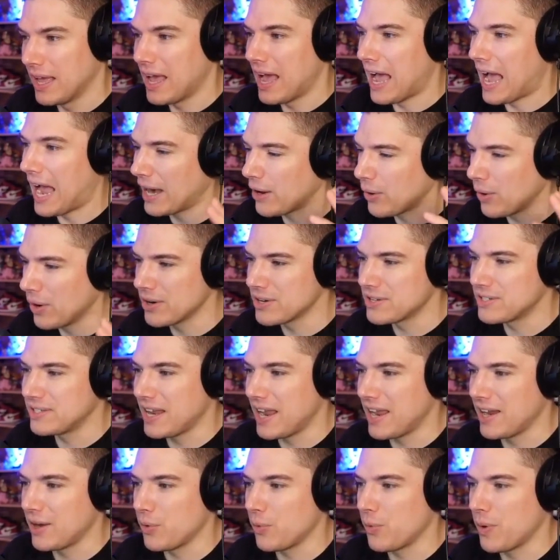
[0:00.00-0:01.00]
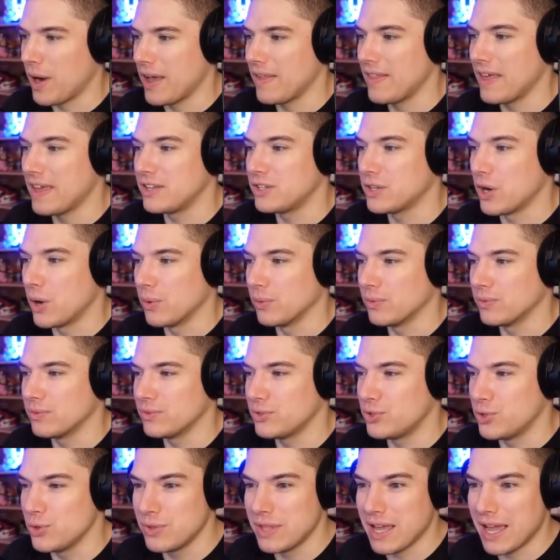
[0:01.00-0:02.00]
I don't understand why they don't
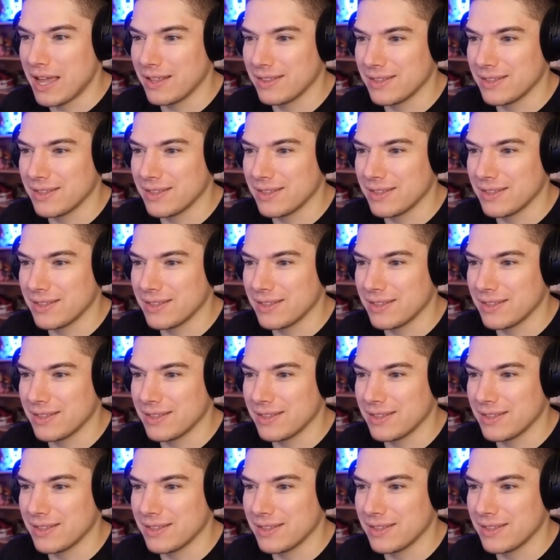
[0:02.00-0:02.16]
do that